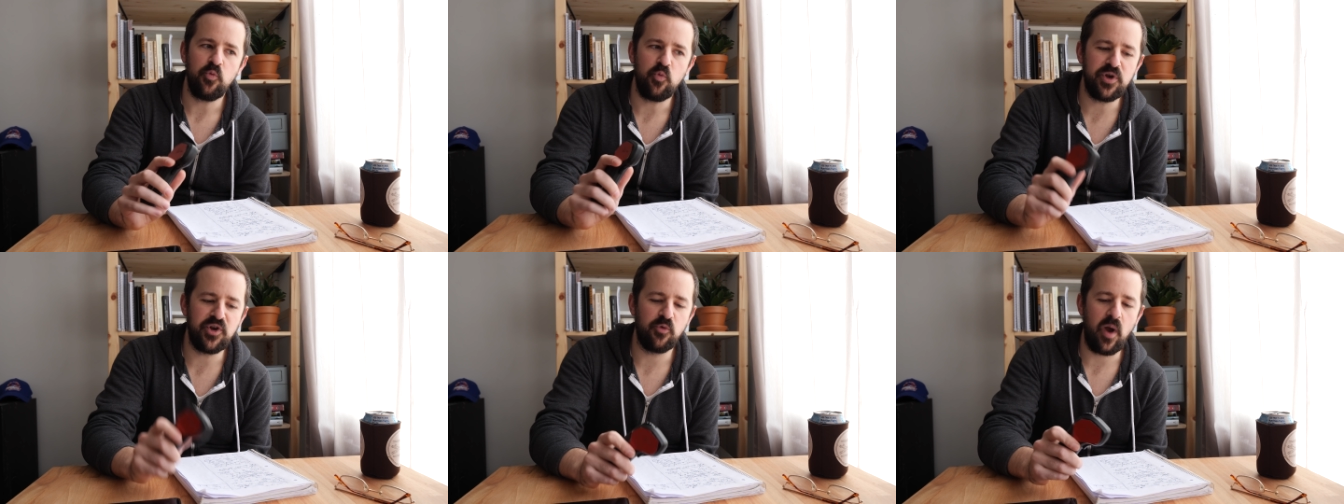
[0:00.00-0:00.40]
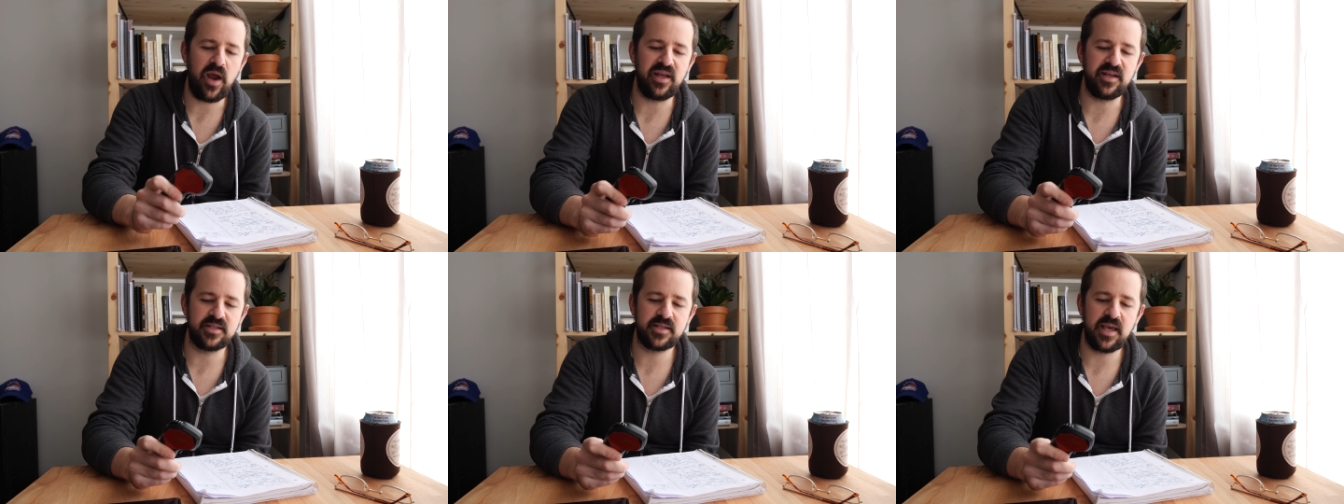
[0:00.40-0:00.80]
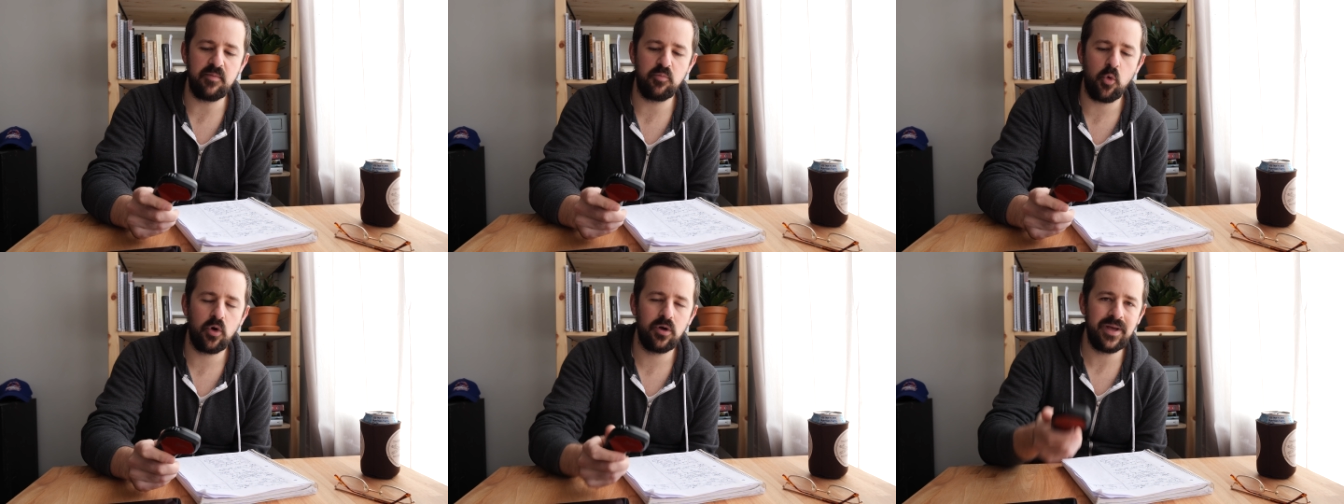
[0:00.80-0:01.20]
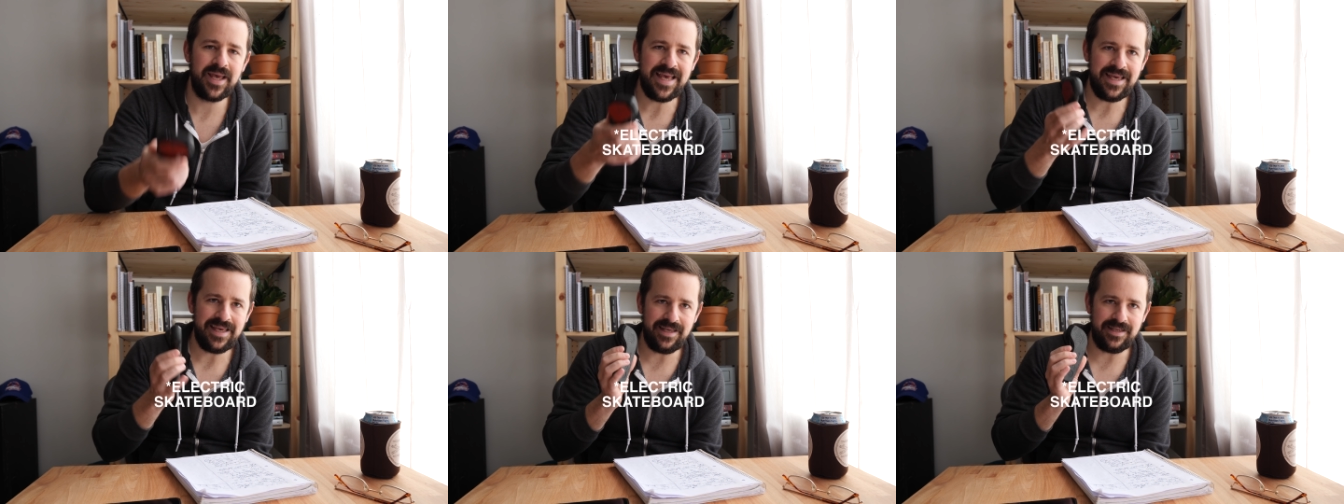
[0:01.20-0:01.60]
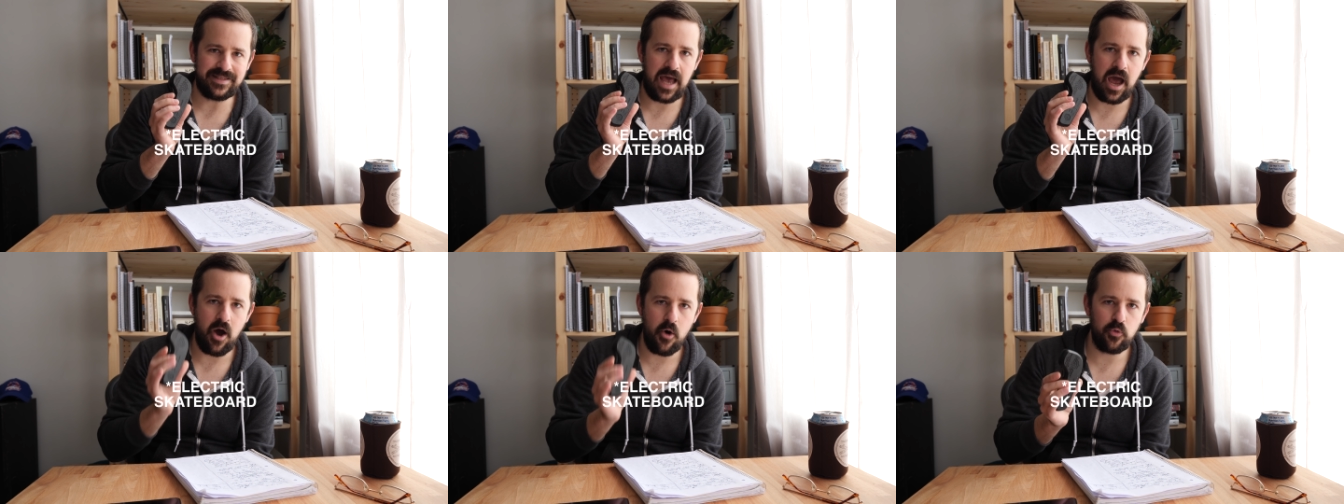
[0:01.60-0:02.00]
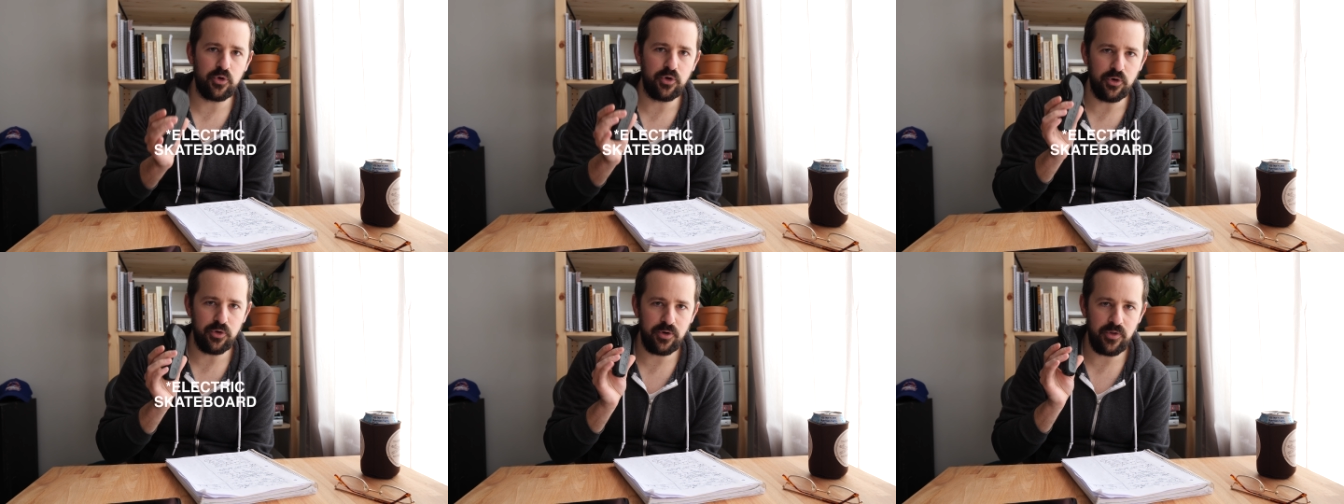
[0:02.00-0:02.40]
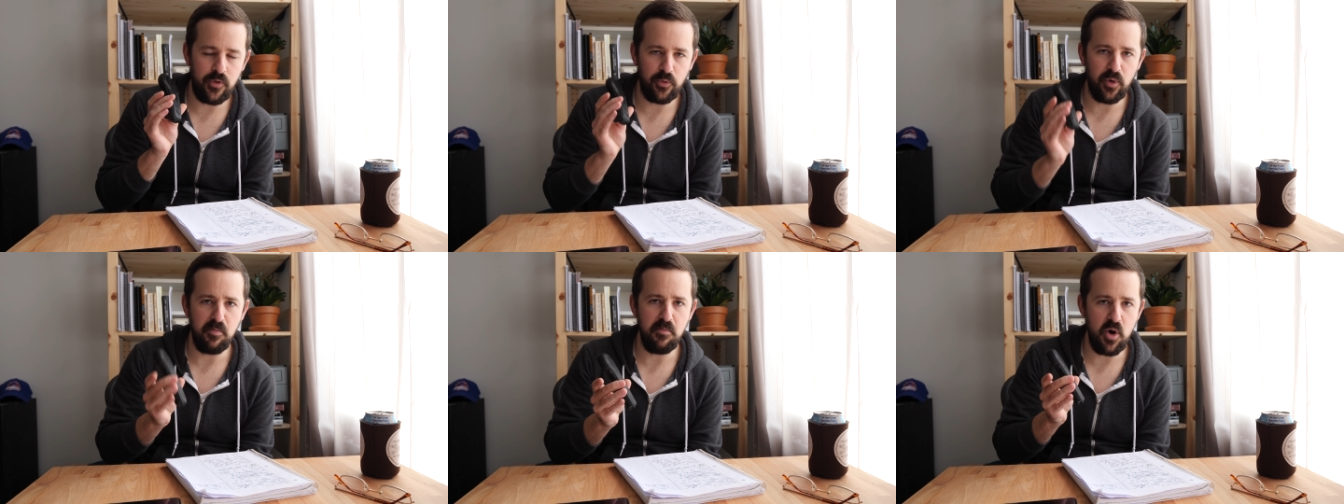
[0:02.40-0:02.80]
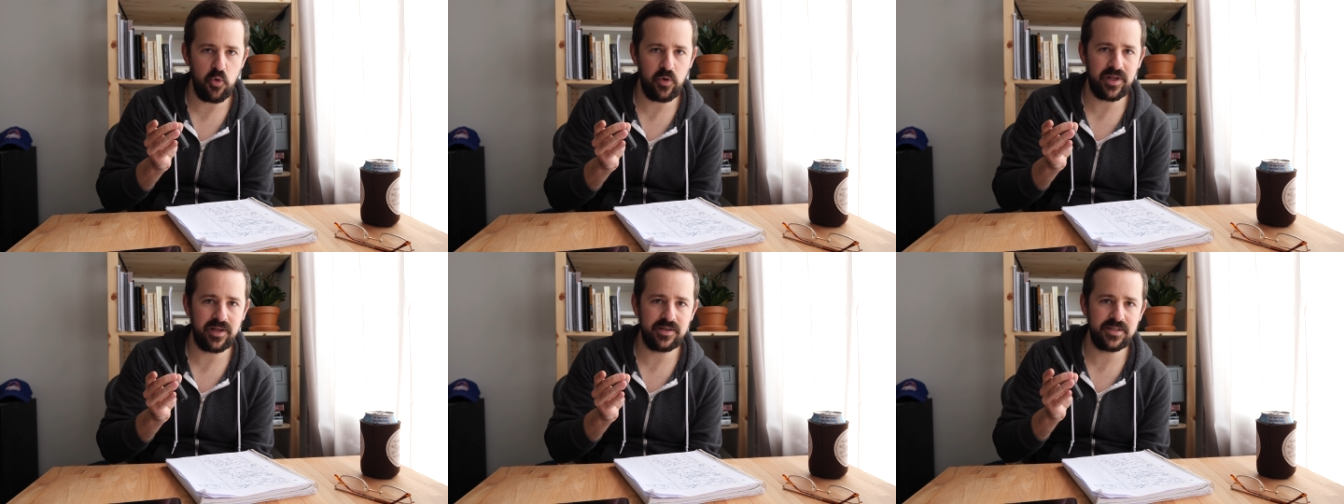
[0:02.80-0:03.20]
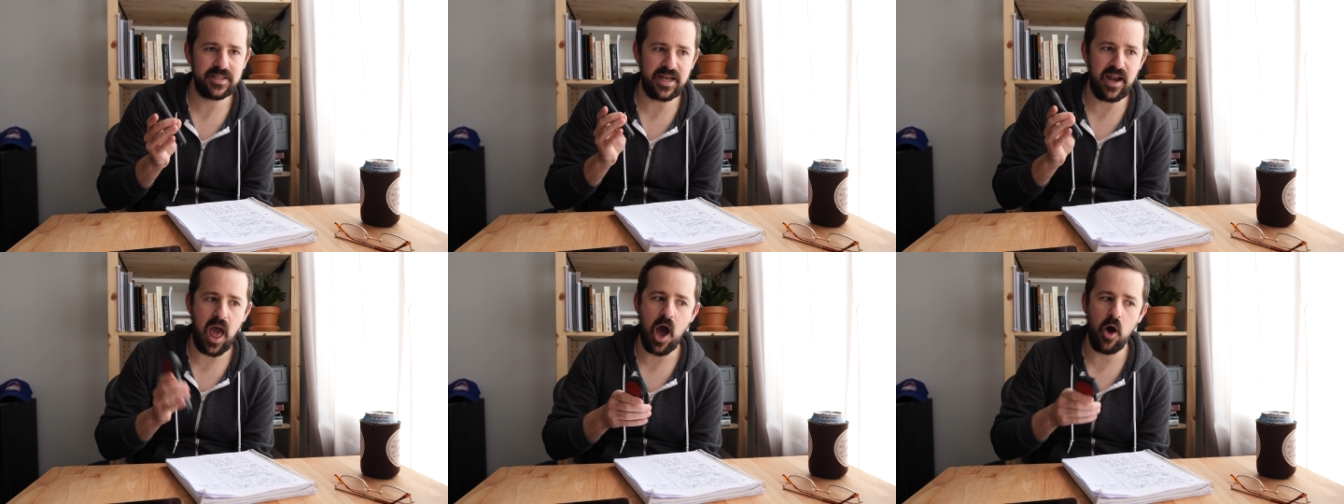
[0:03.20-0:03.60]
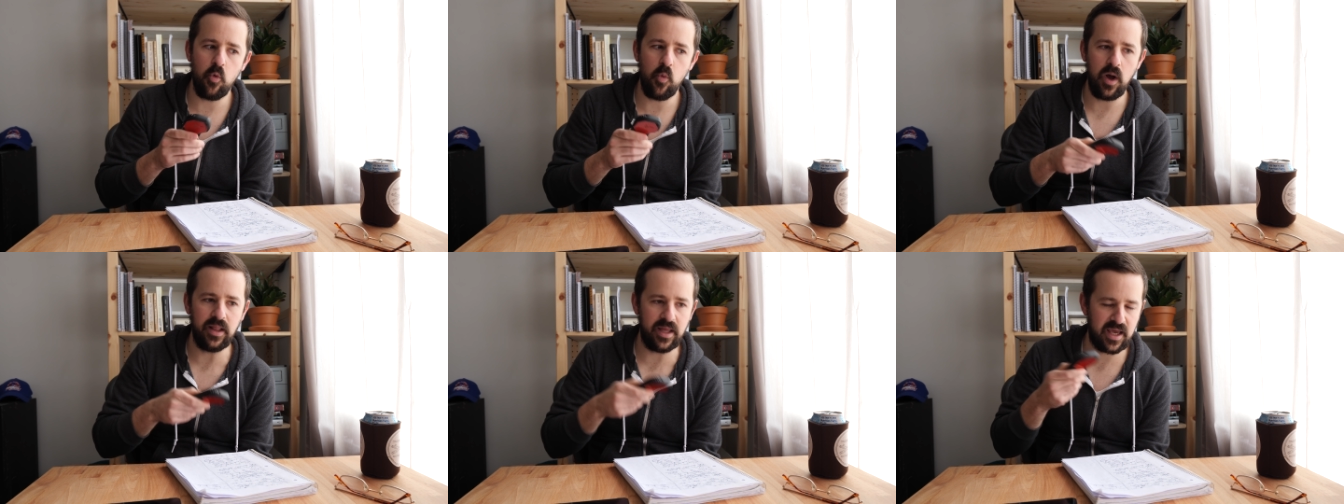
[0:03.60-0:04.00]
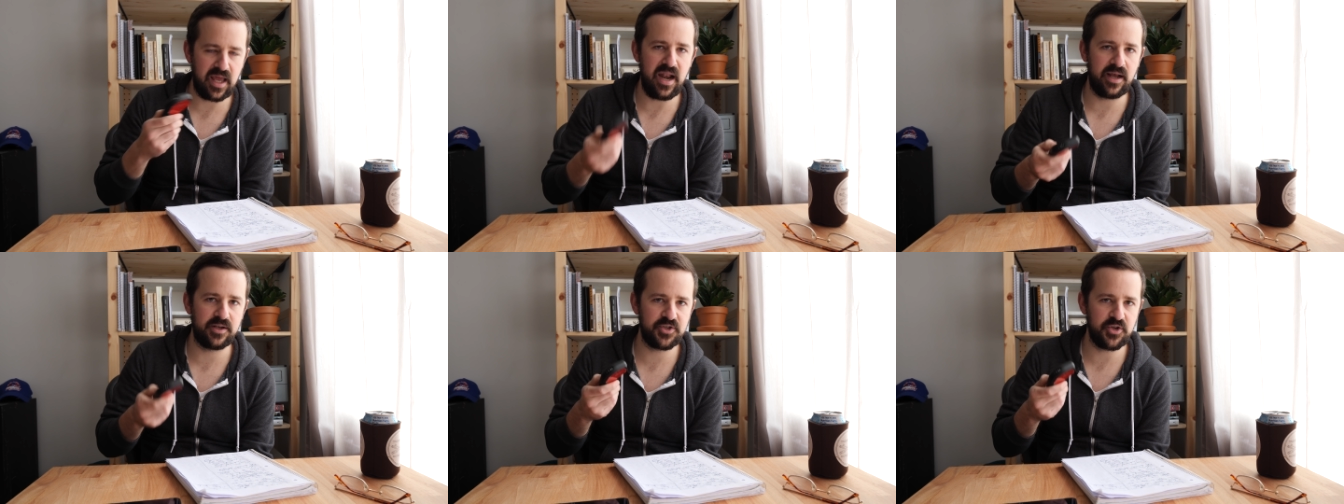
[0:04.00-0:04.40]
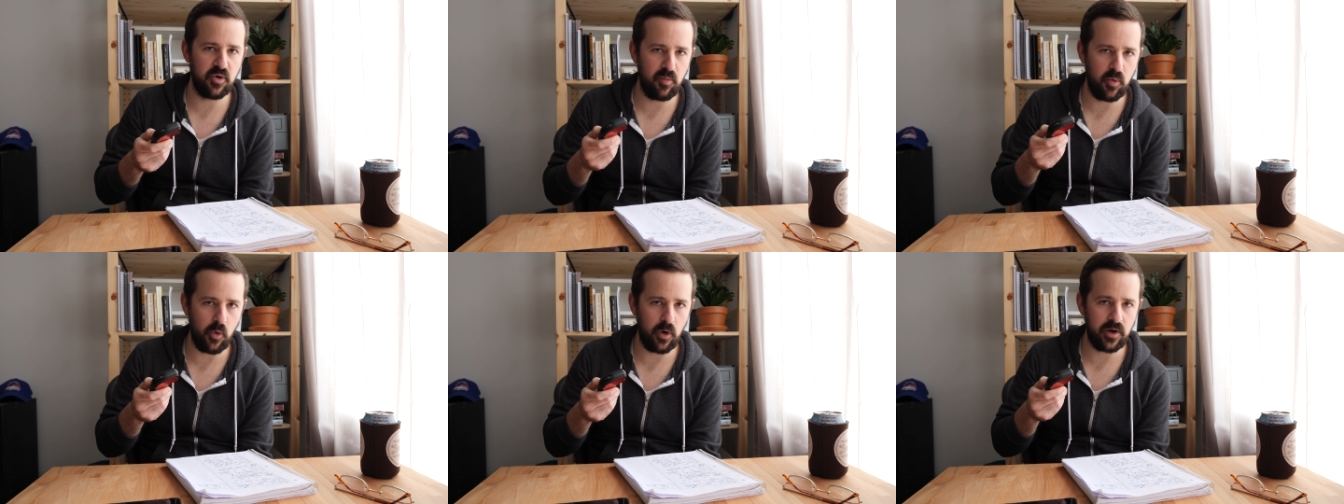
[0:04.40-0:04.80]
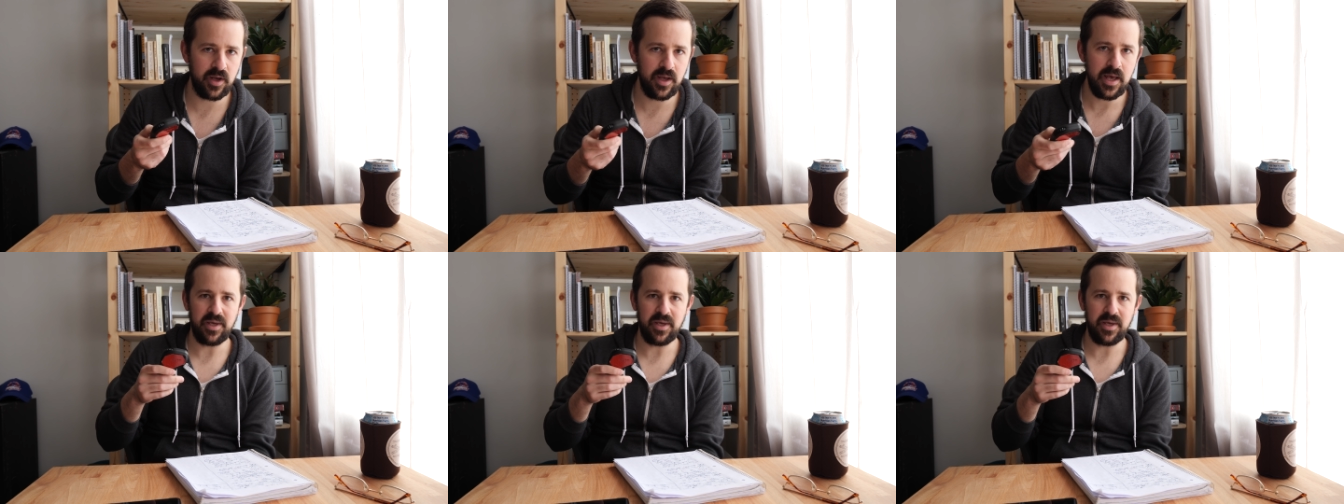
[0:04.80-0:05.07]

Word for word: when you're riding a skateboard is how good the remote is and how well it connects to your board.